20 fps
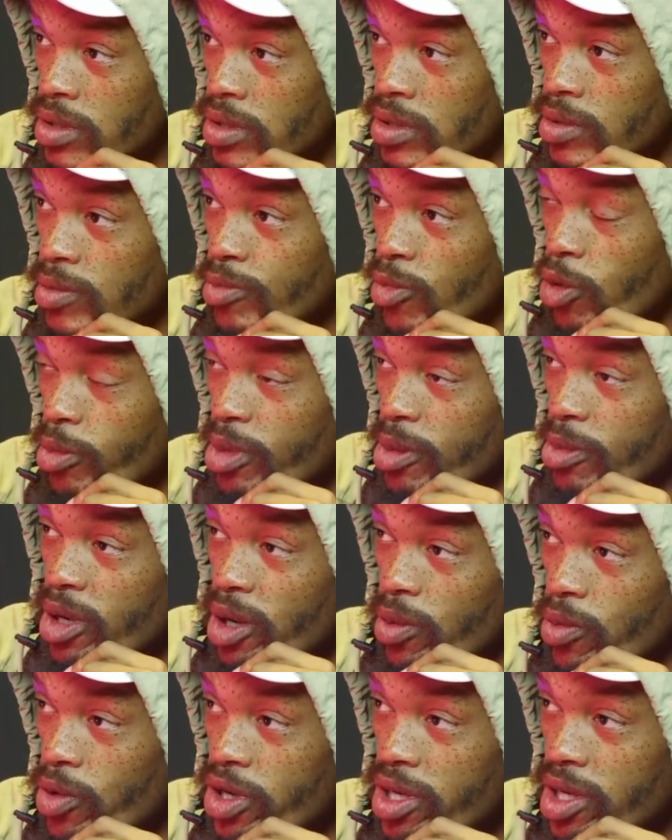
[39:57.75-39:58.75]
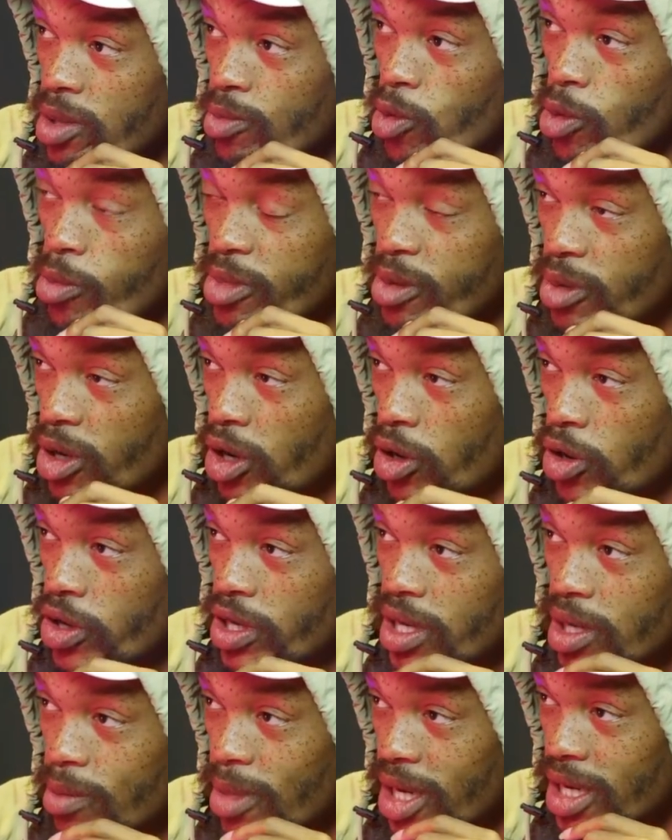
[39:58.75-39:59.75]
are working, more people are
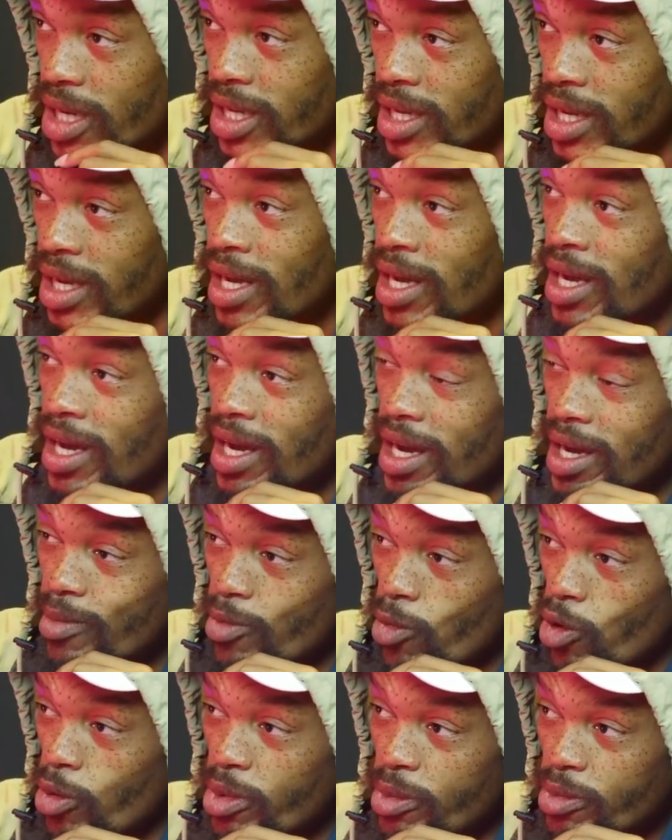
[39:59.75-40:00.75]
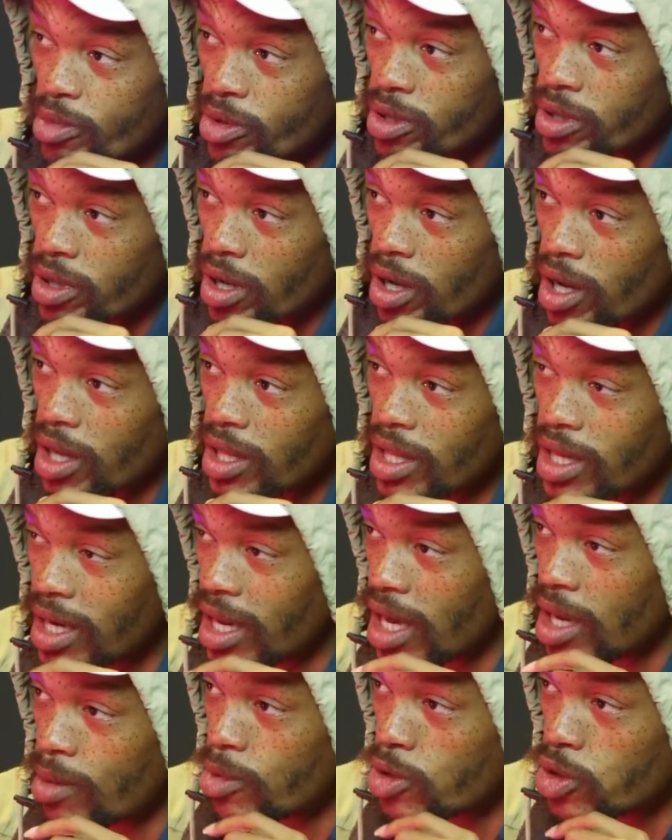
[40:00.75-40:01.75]
earning money, and more people are then
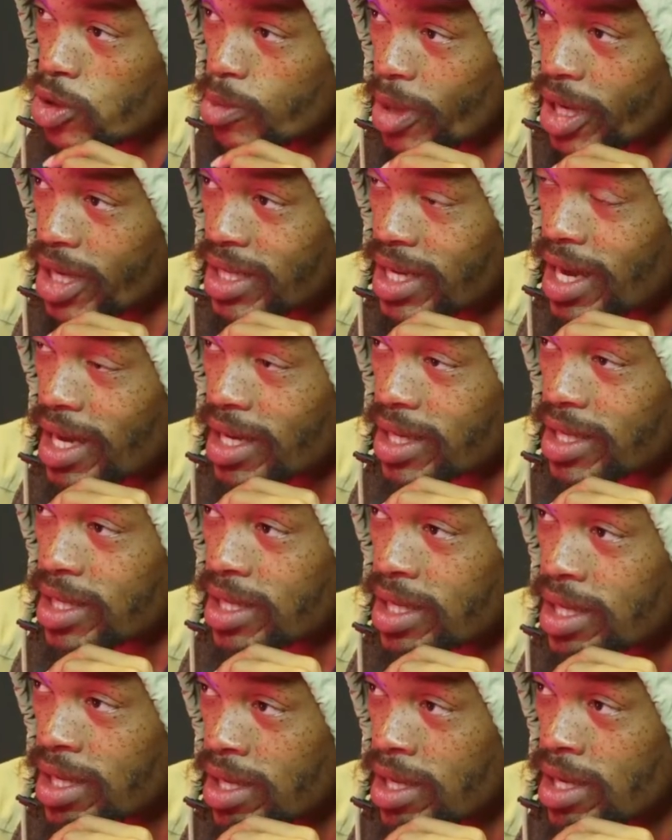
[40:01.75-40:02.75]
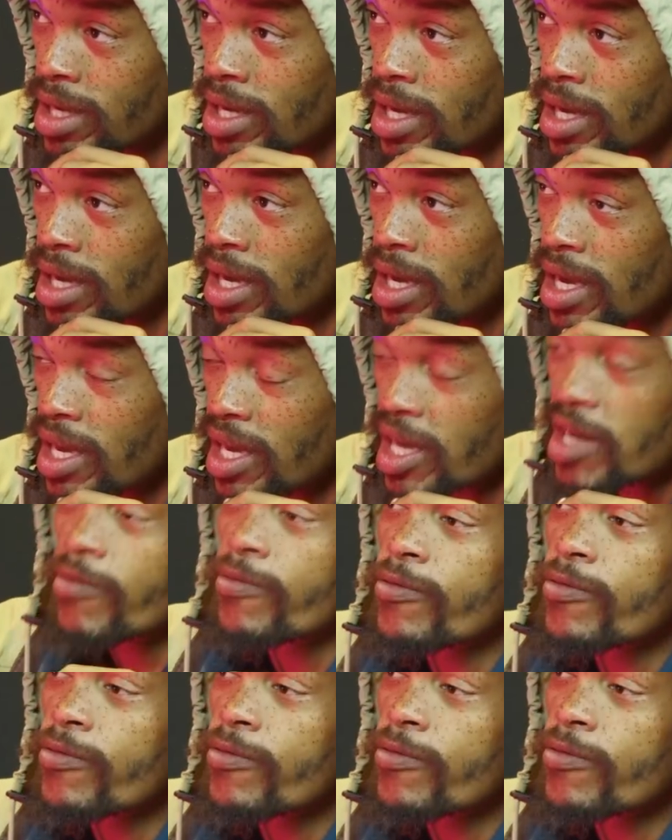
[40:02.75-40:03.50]
able to pay tax. If